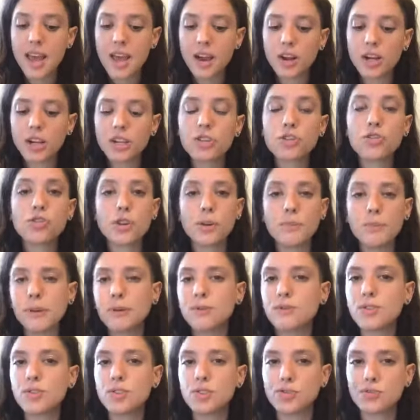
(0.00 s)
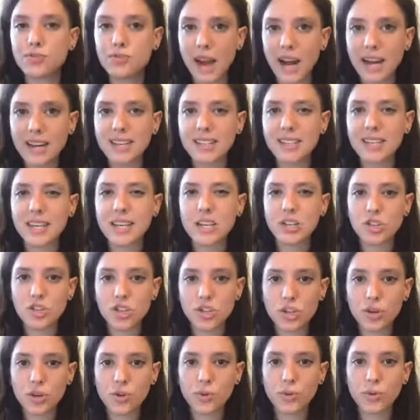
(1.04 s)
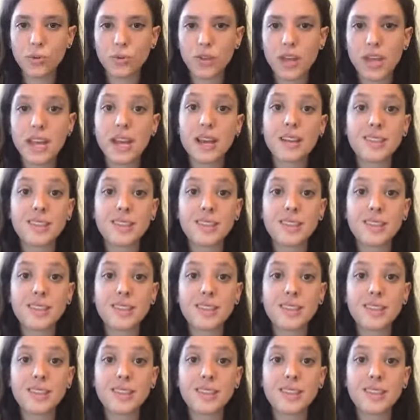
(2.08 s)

contributes directly to the